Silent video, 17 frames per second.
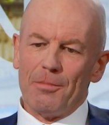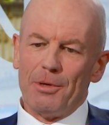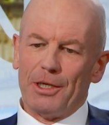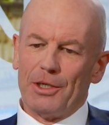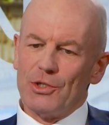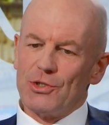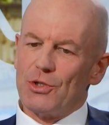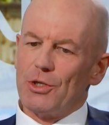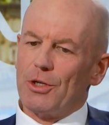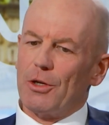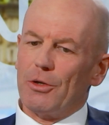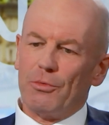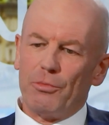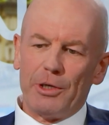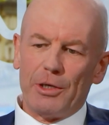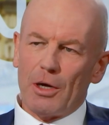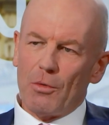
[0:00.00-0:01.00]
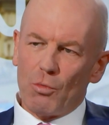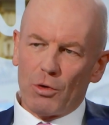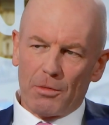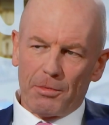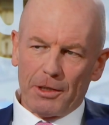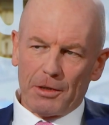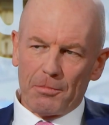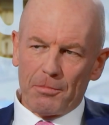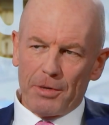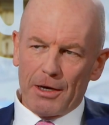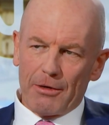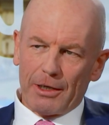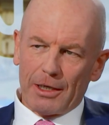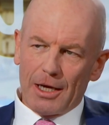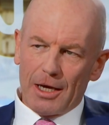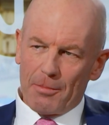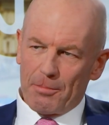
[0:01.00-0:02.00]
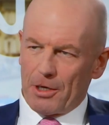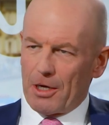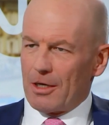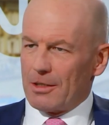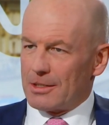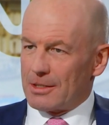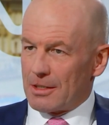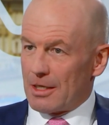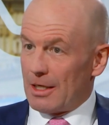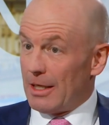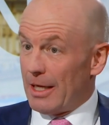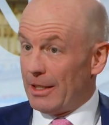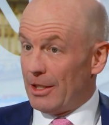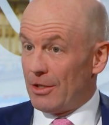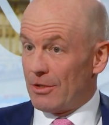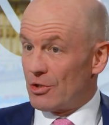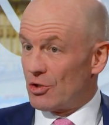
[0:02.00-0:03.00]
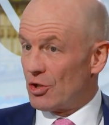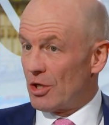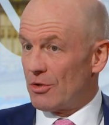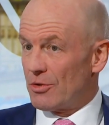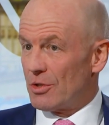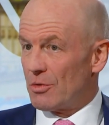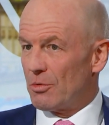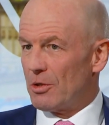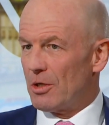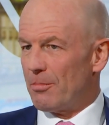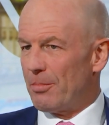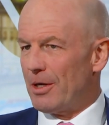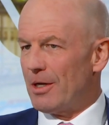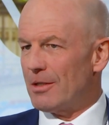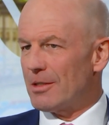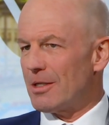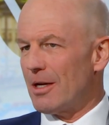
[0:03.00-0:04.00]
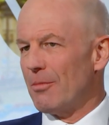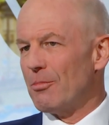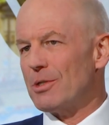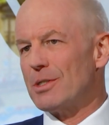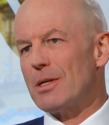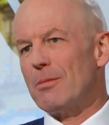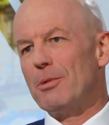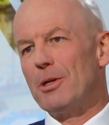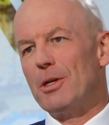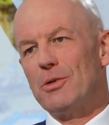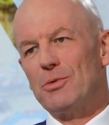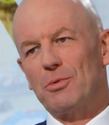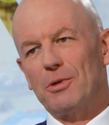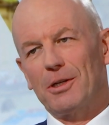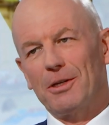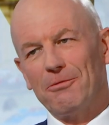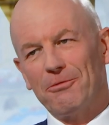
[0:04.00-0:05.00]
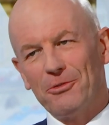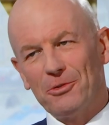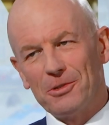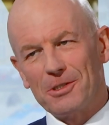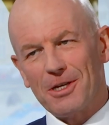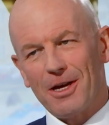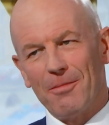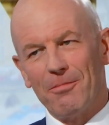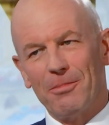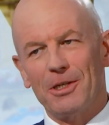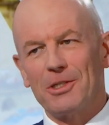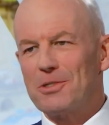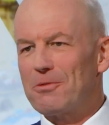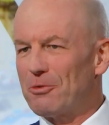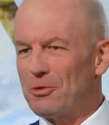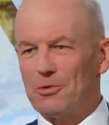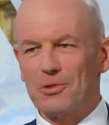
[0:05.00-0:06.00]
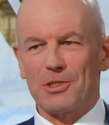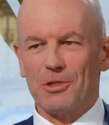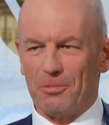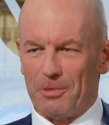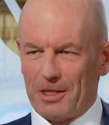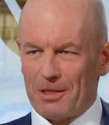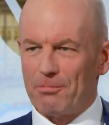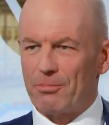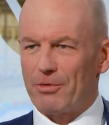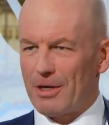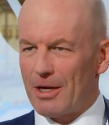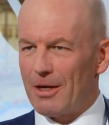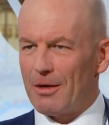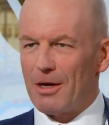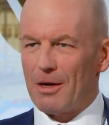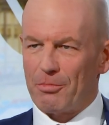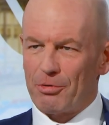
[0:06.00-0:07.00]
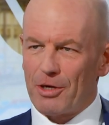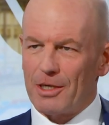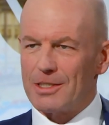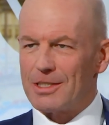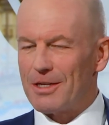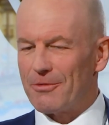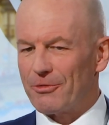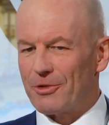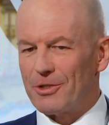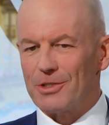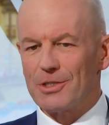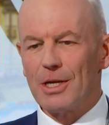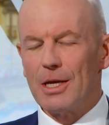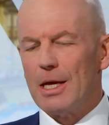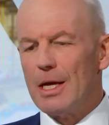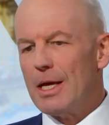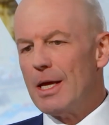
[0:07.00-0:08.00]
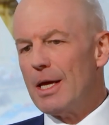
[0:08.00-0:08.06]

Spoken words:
Because, you know, we don't want to be comparing a lady that's chosen to work part-time with somebody who's working full-time, because of course there'll be a price difference.